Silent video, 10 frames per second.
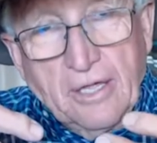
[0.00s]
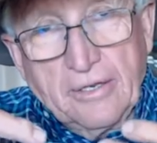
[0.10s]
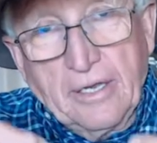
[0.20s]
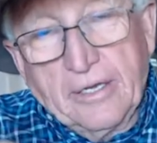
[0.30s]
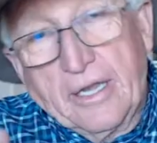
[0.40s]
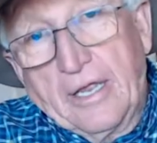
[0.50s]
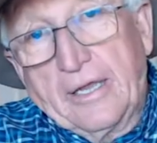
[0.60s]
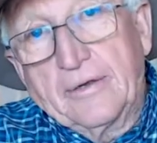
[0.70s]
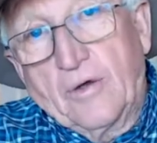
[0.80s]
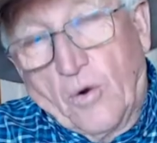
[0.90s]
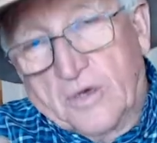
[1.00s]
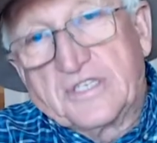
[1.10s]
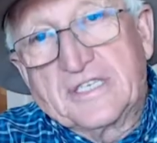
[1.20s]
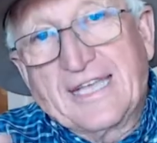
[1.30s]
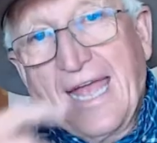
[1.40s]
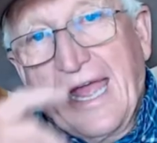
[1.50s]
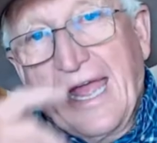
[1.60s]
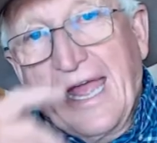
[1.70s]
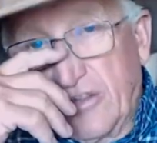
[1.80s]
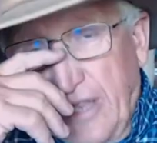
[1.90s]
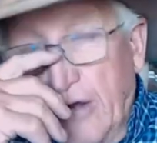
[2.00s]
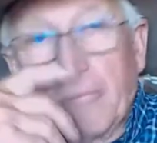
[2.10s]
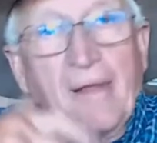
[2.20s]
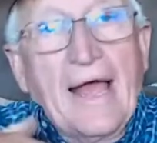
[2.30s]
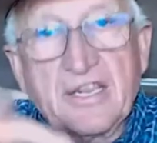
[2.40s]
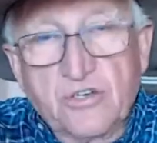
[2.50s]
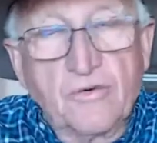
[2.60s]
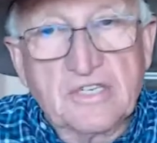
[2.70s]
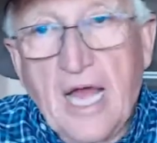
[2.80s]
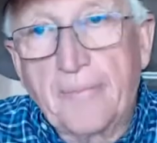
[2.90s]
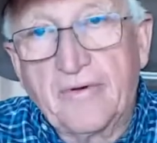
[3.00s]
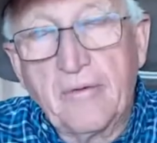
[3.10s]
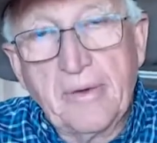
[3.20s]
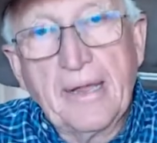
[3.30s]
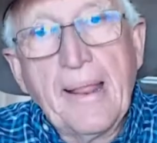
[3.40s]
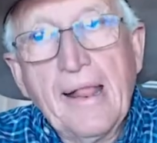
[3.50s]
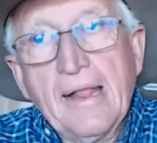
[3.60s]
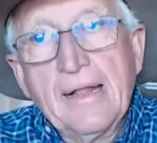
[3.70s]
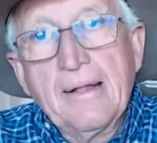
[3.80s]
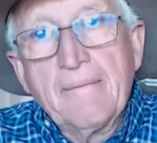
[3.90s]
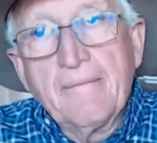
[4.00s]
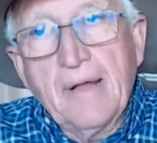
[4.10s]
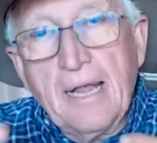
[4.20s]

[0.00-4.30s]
and, and horses can't either. They'll blast over top of it, but